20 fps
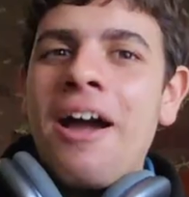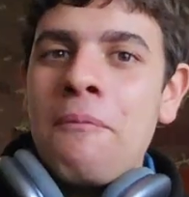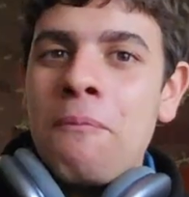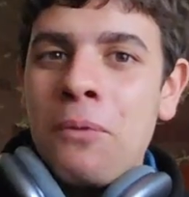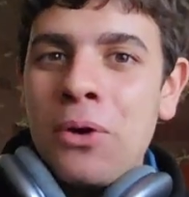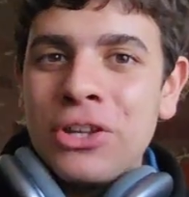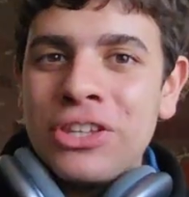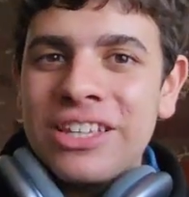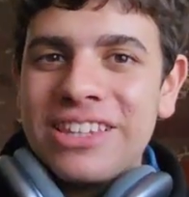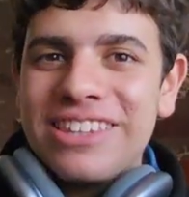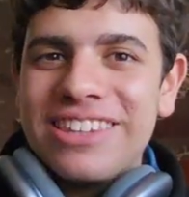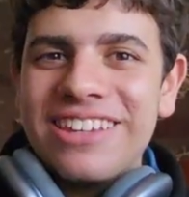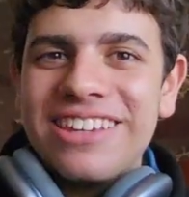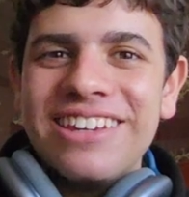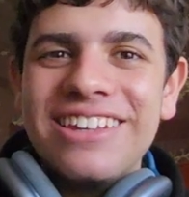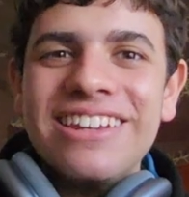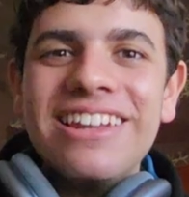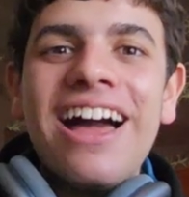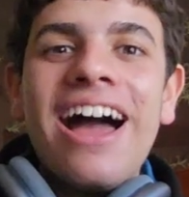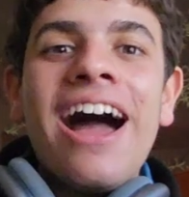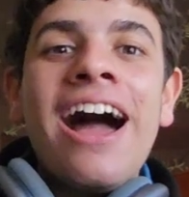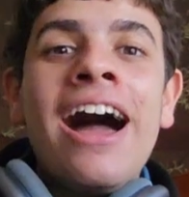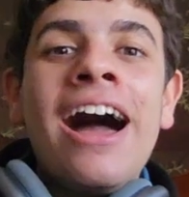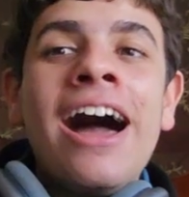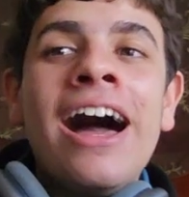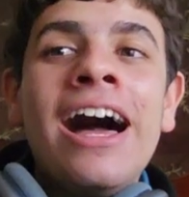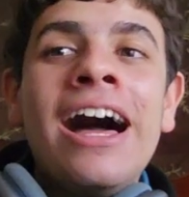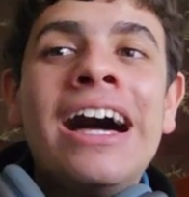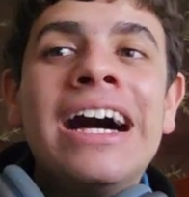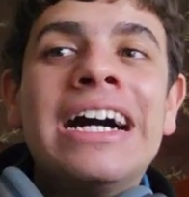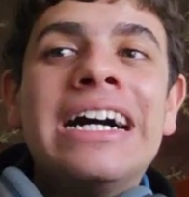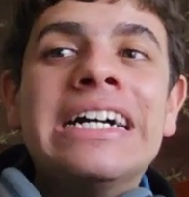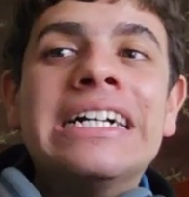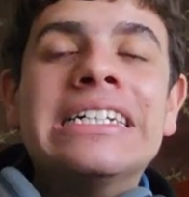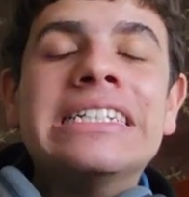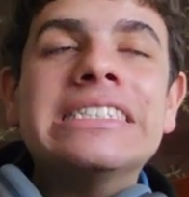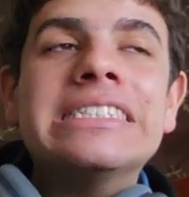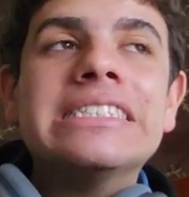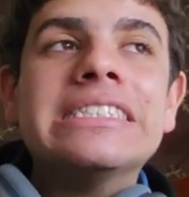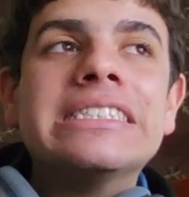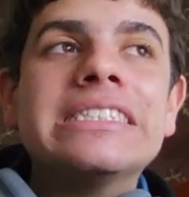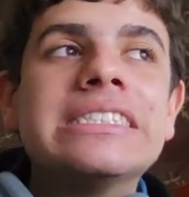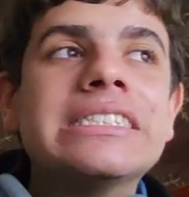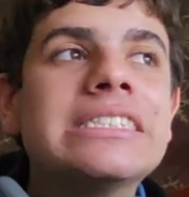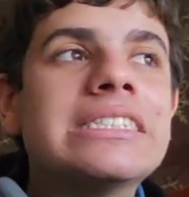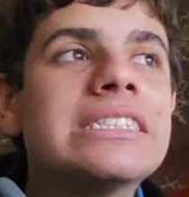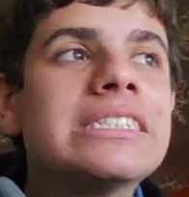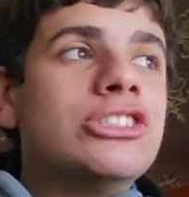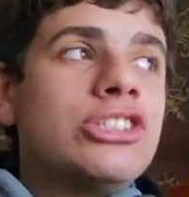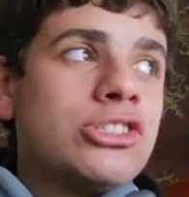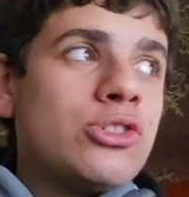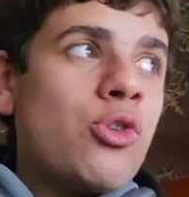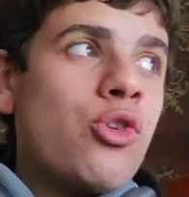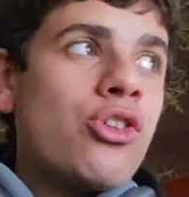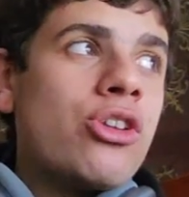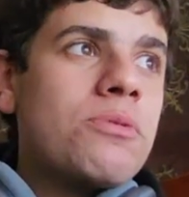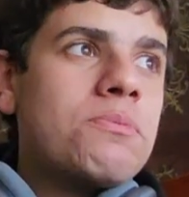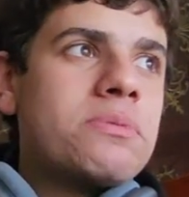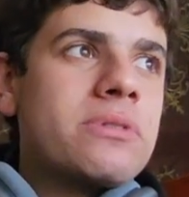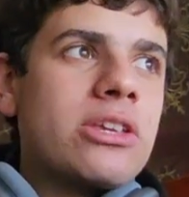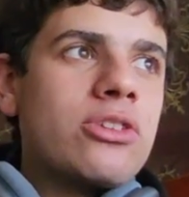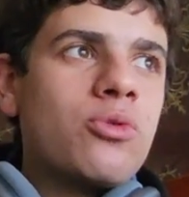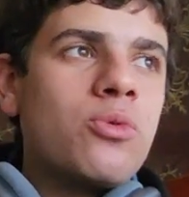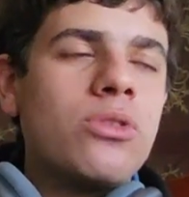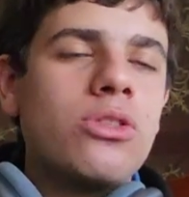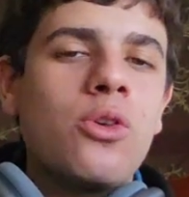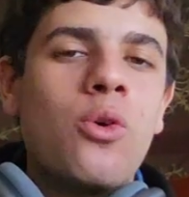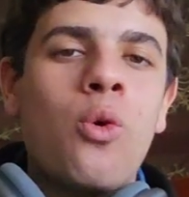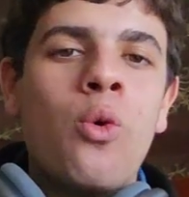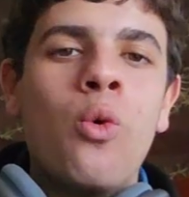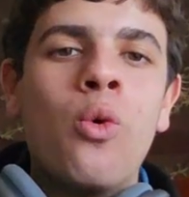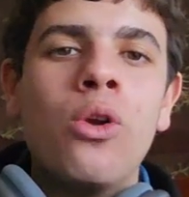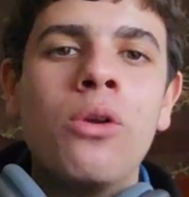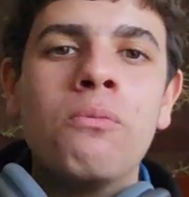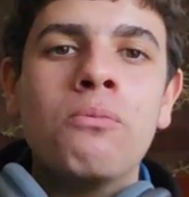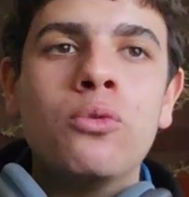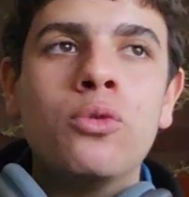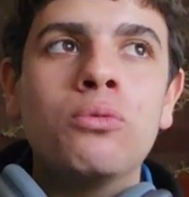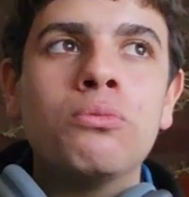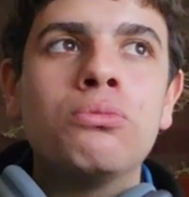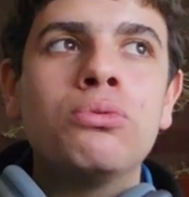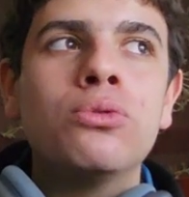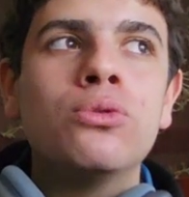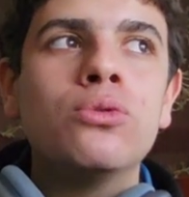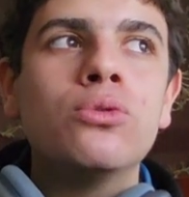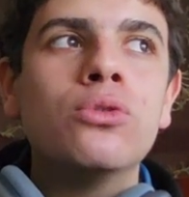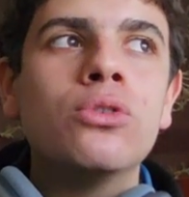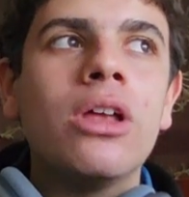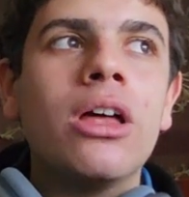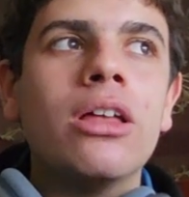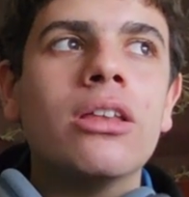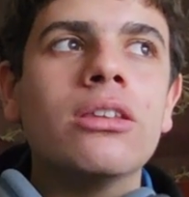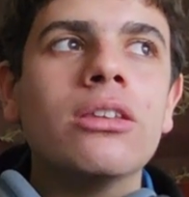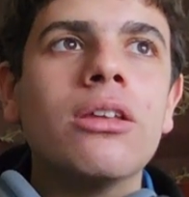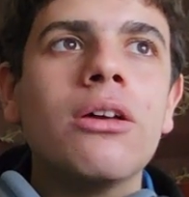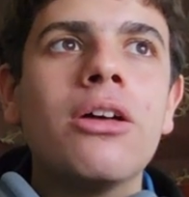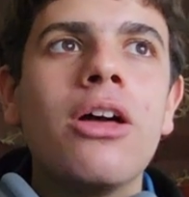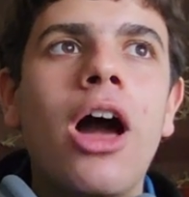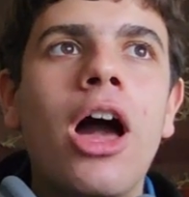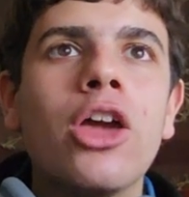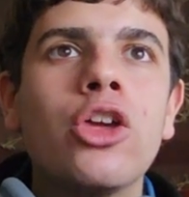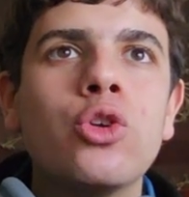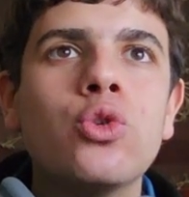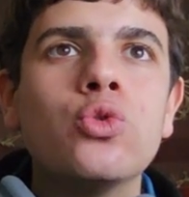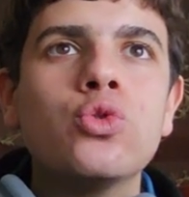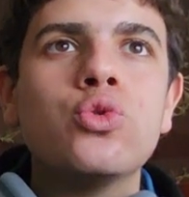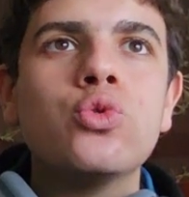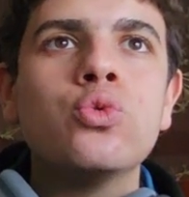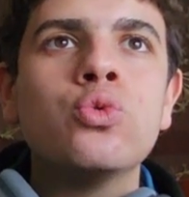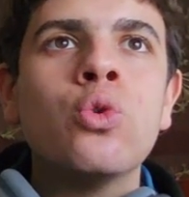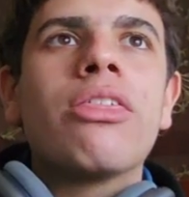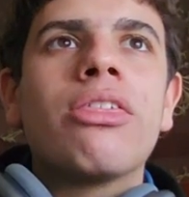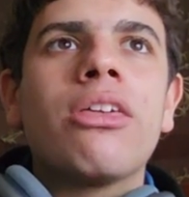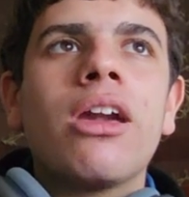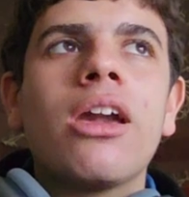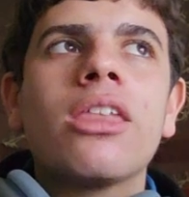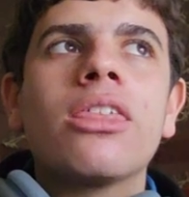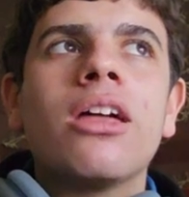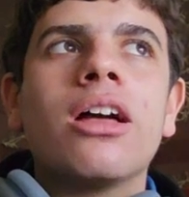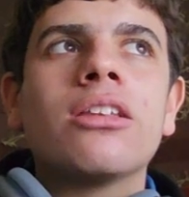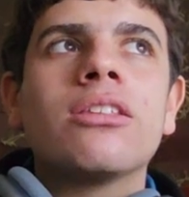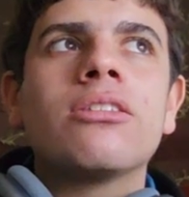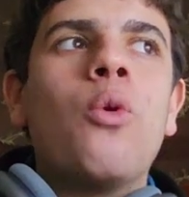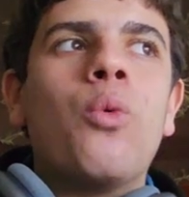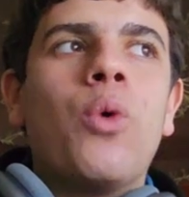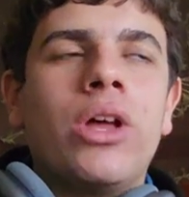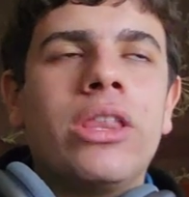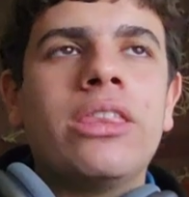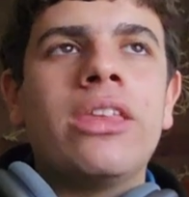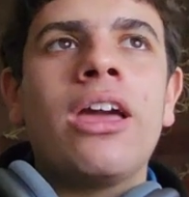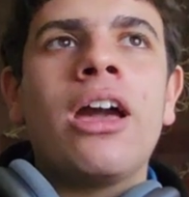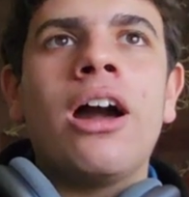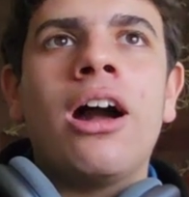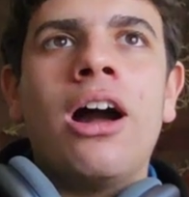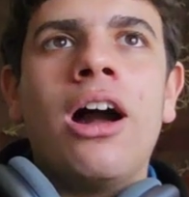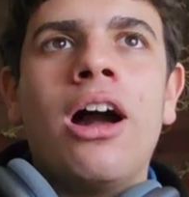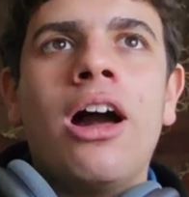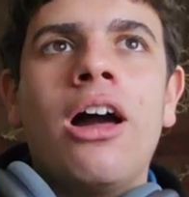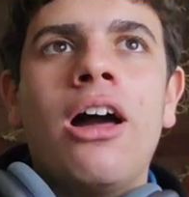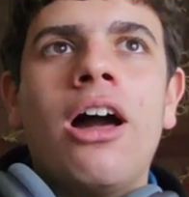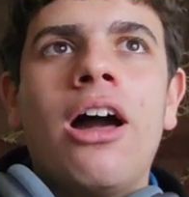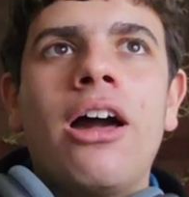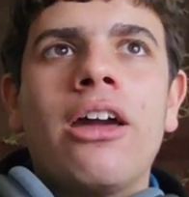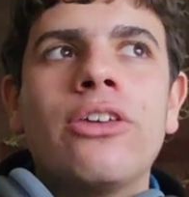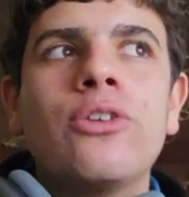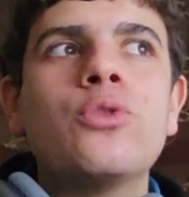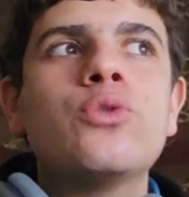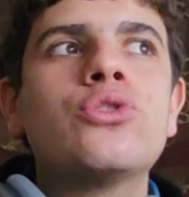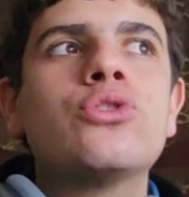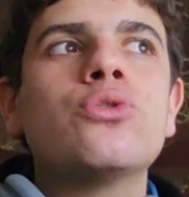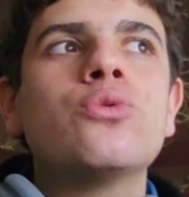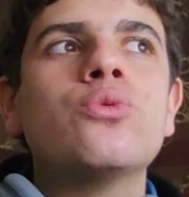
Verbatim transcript: I bought a tail and just got an obsession with the whole moon pool and I used to think that one day I, I used